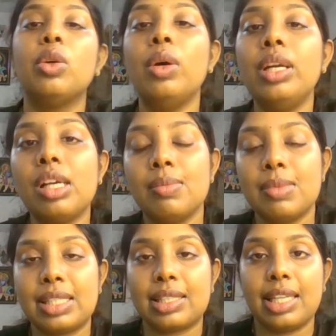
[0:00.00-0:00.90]
though it
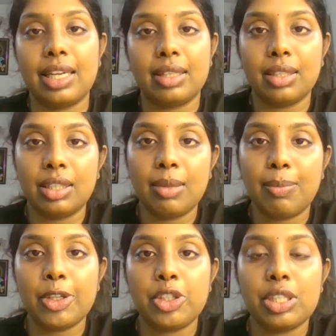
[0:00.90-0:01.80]
comes later in the
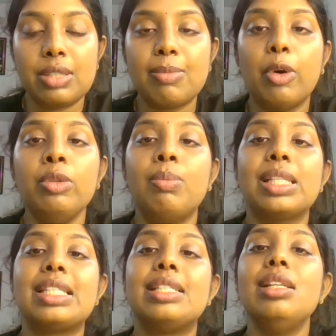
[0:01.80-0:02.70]
patient's mouth,
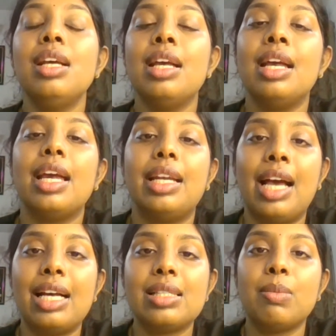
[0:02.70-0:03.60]
but still it
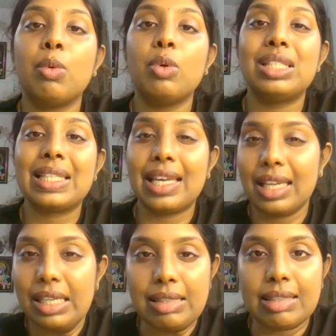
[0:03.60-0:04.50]
has the most
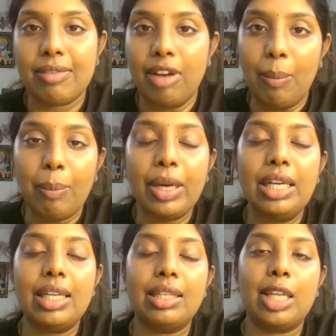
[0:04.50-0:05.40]
caries
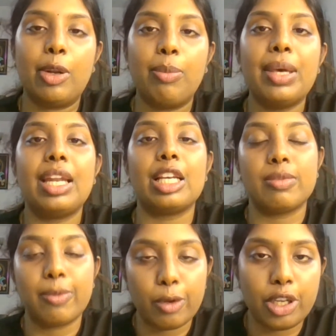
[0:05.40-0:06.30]
development, and there will be an
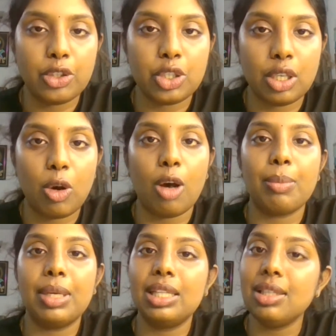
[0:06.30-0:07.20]
exfoliation
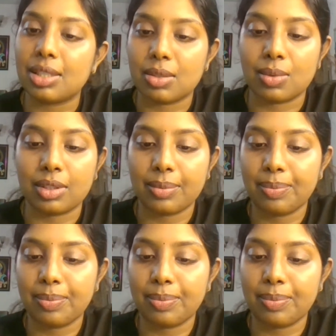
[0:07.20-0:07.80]
common in this tooth.